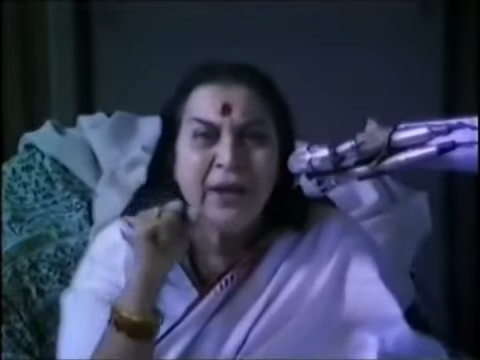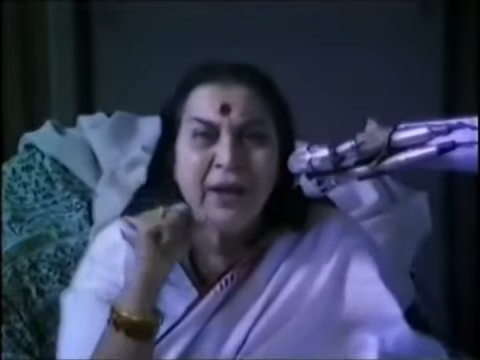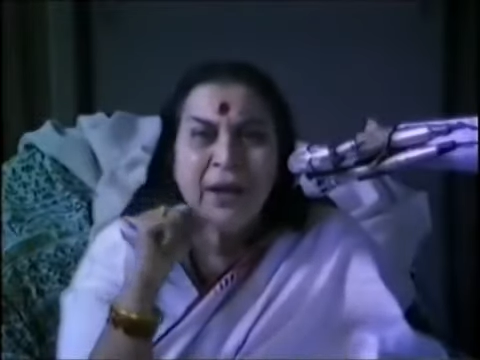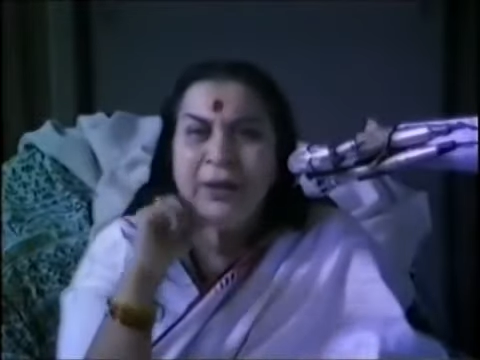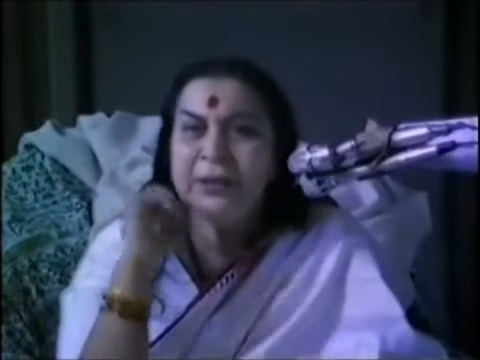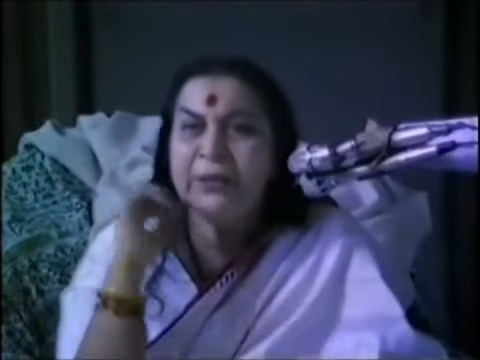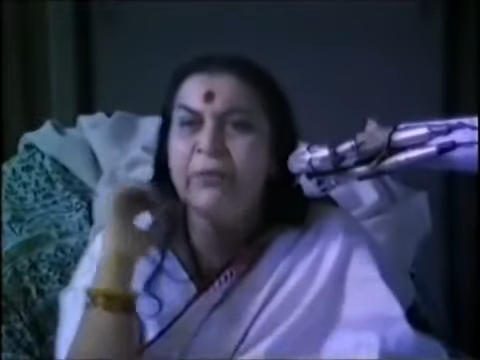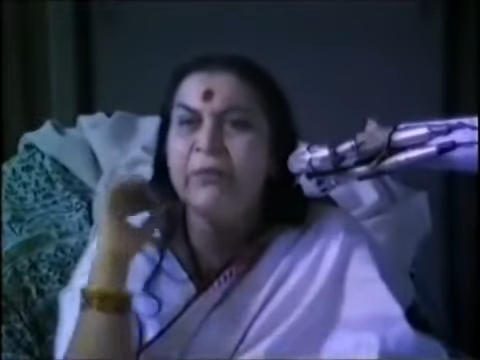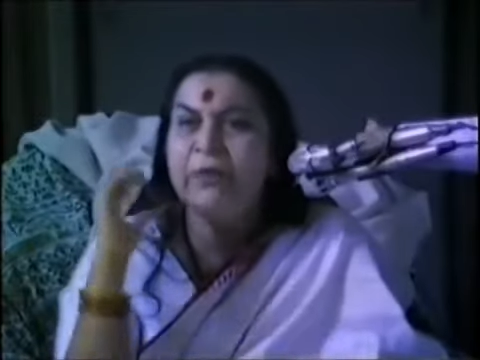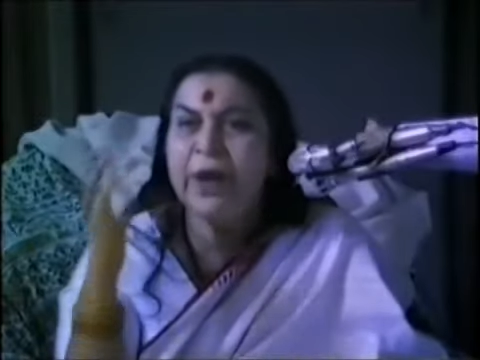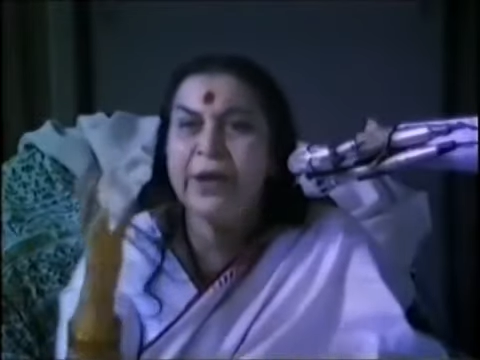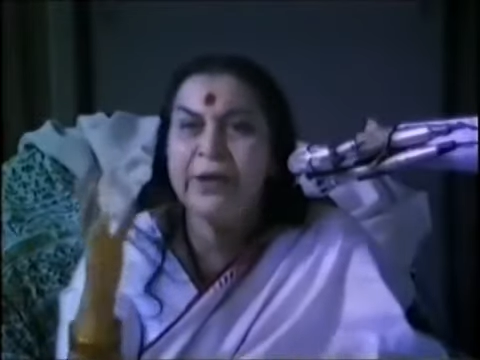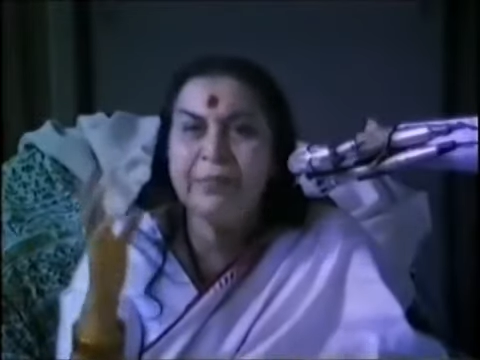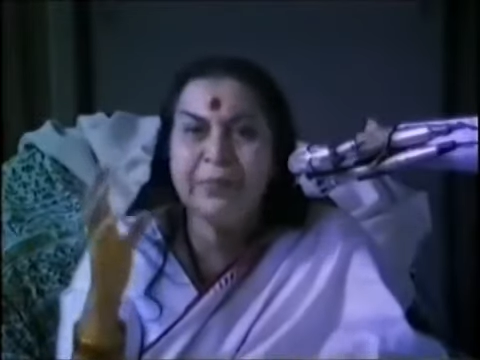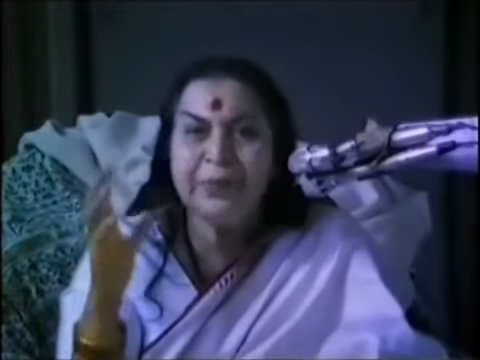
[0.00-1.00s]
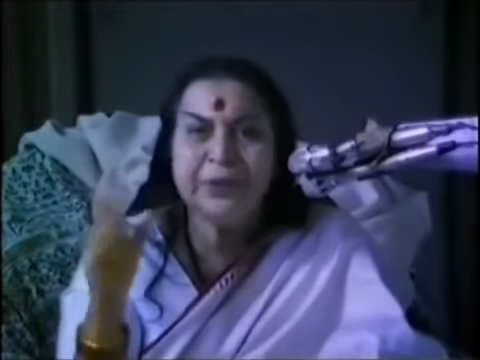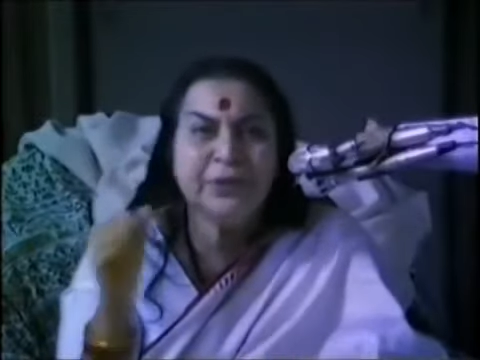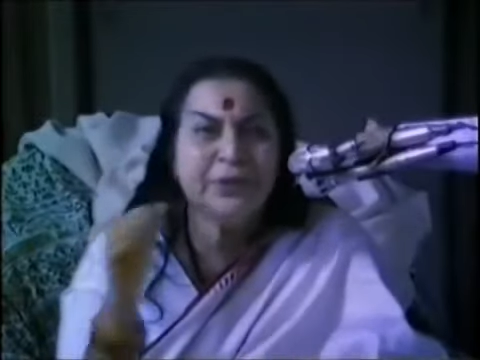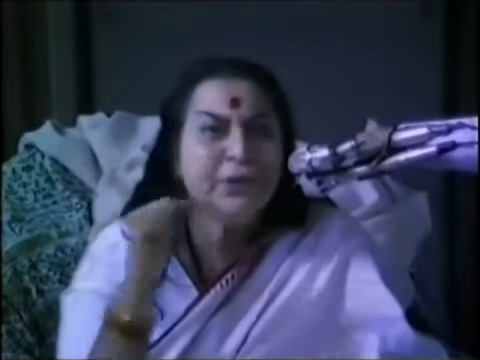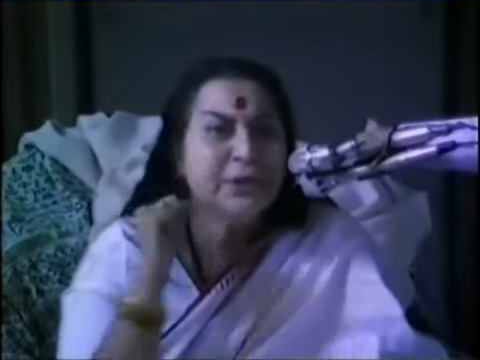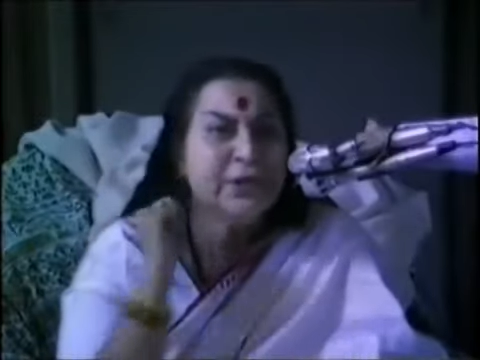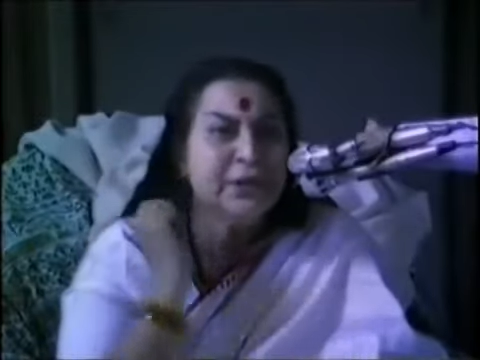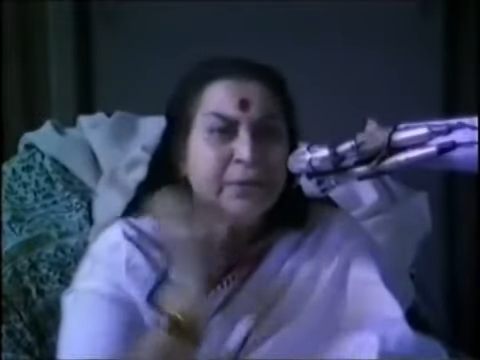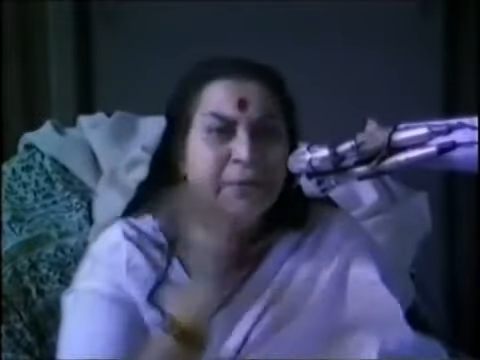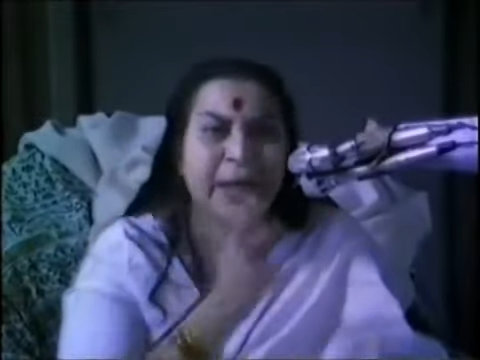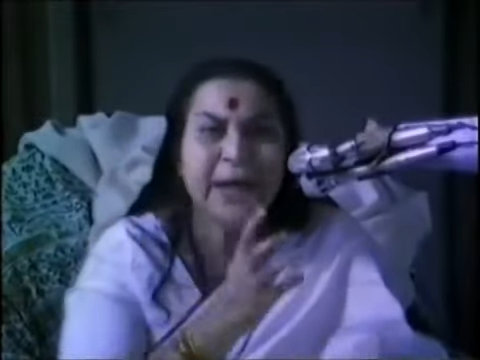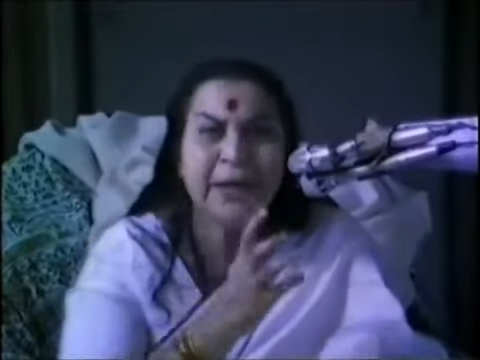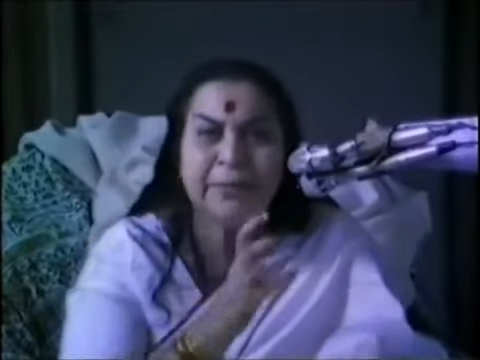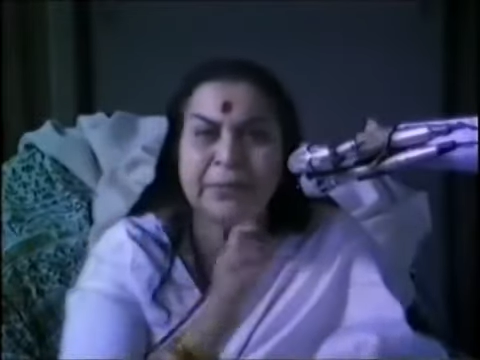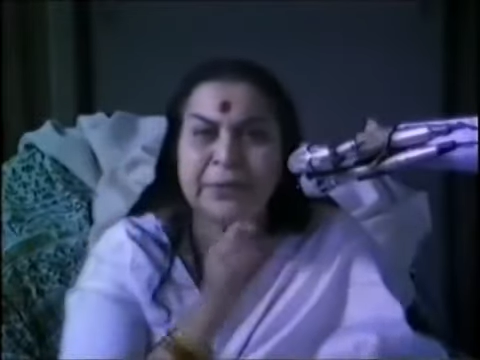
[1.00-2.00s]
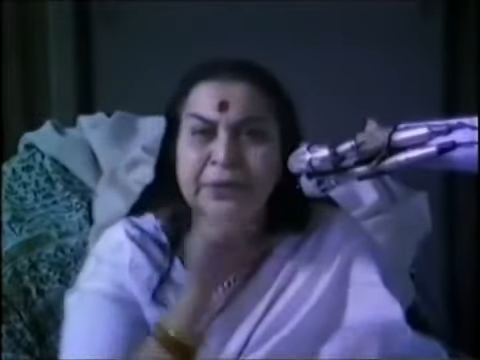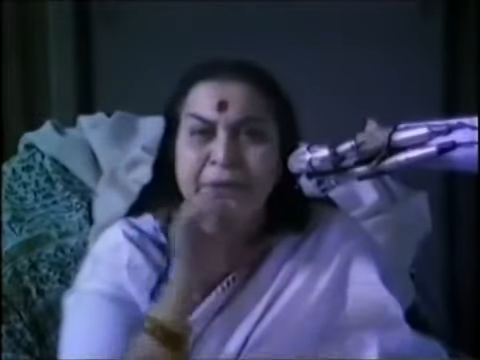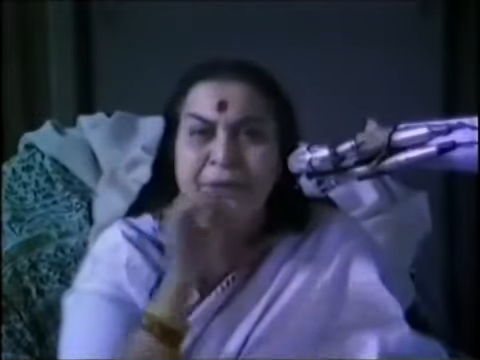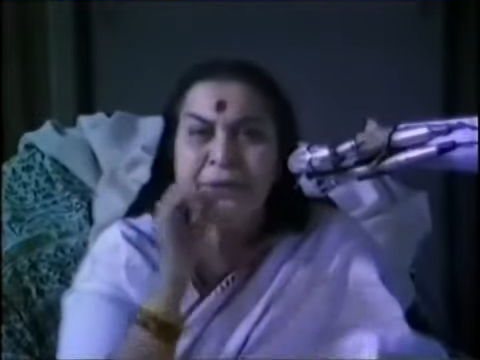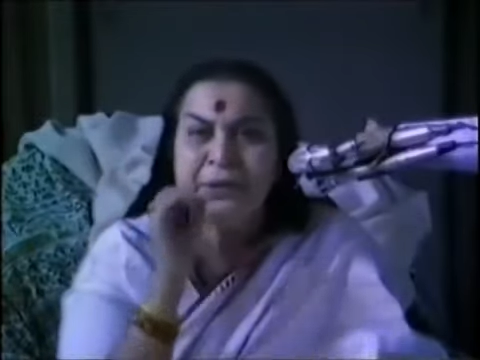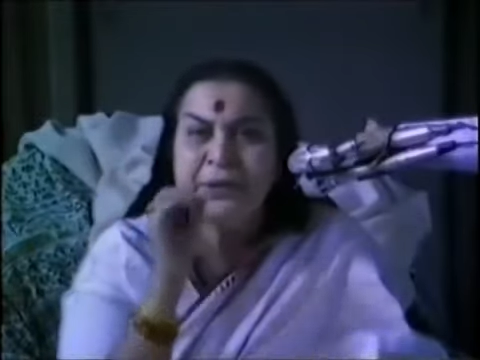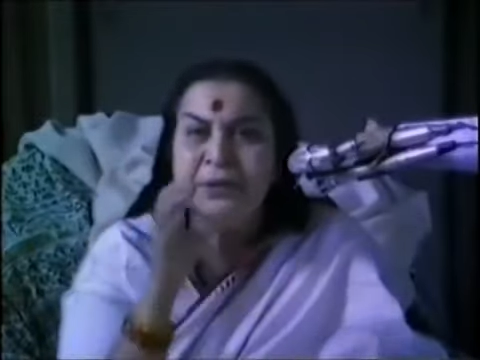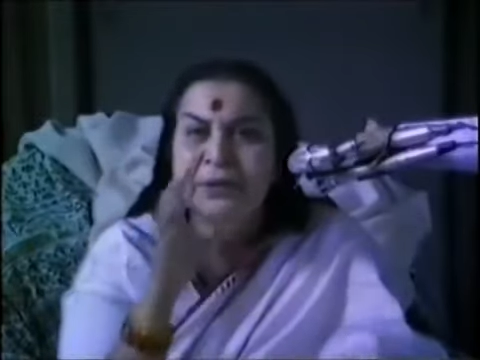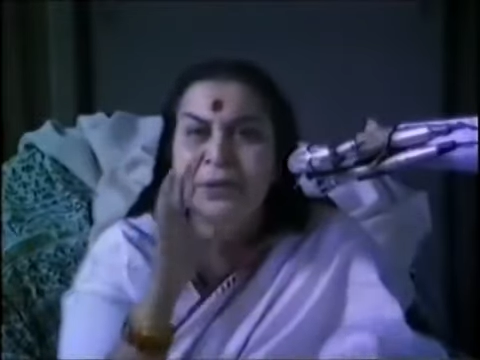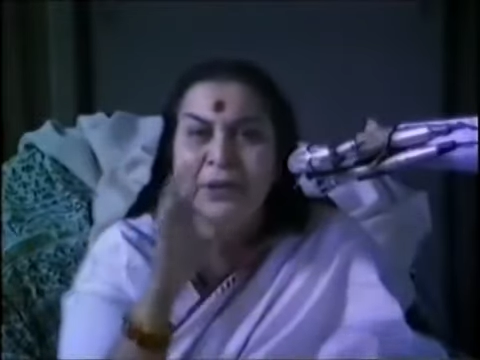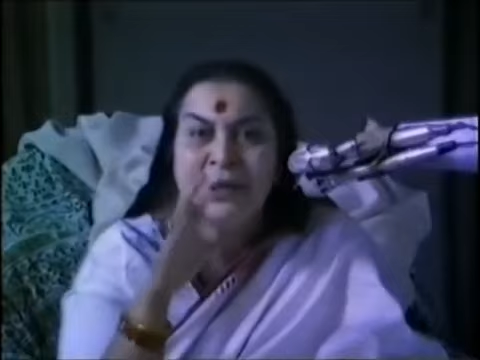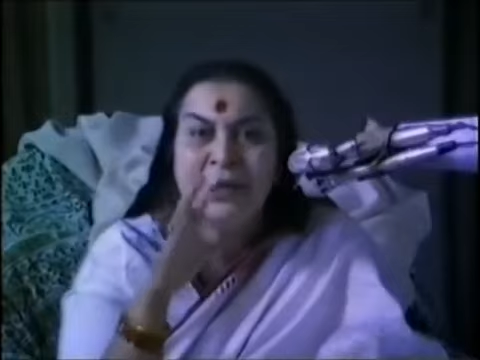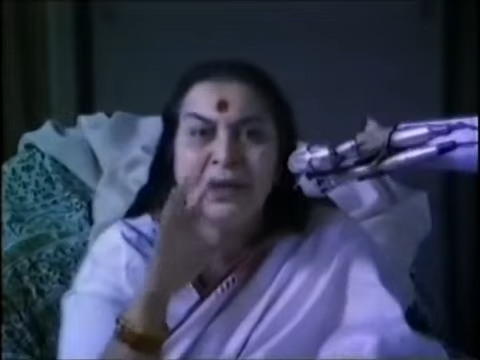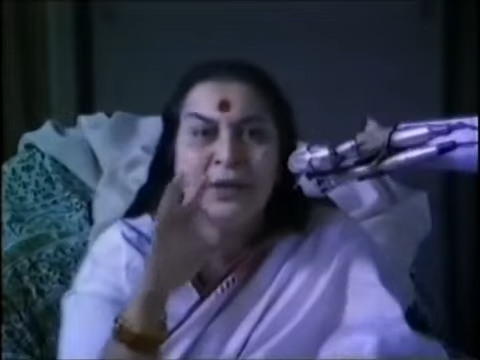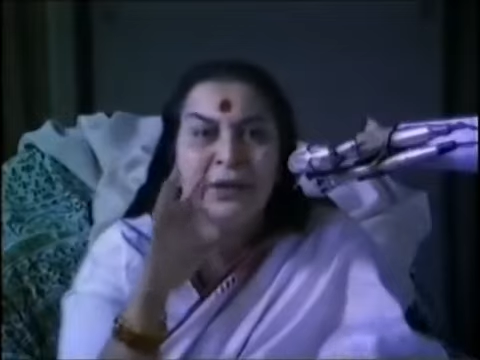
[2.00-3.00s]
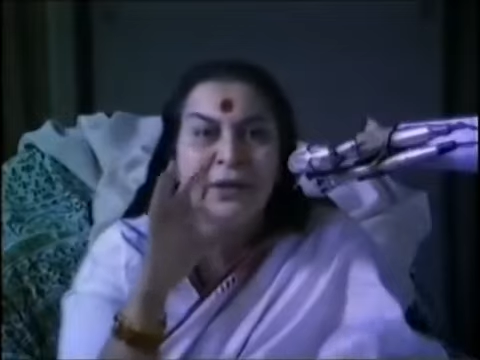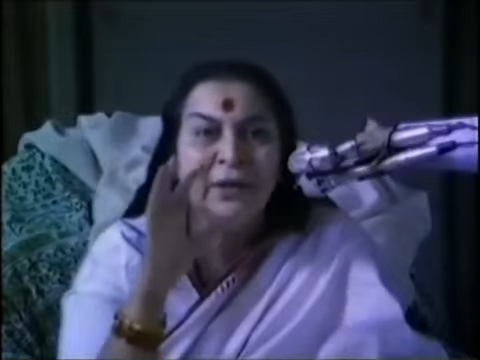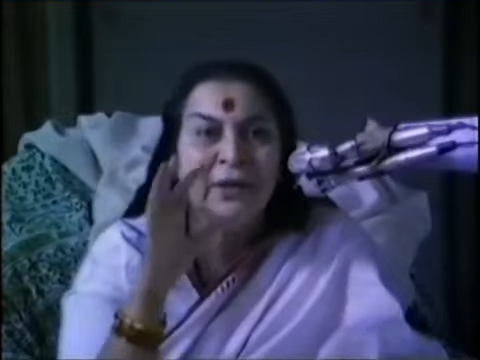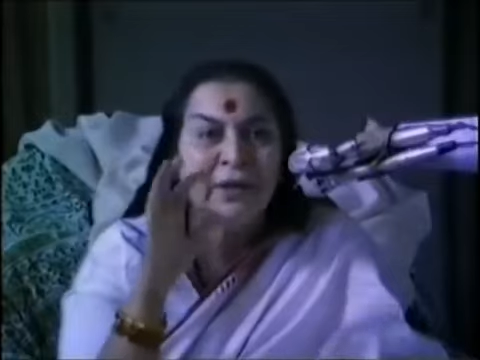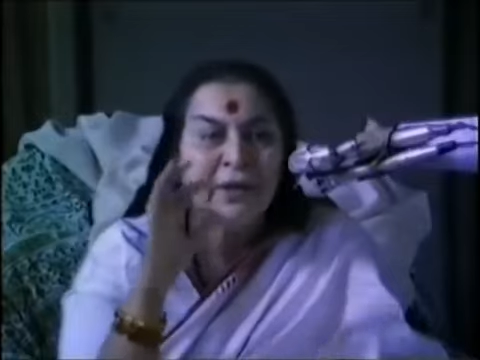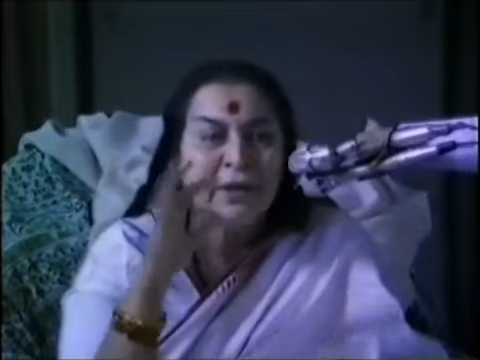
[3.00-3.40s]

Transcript: oh, he's a fine person, he's a bad person, this thing, that thing,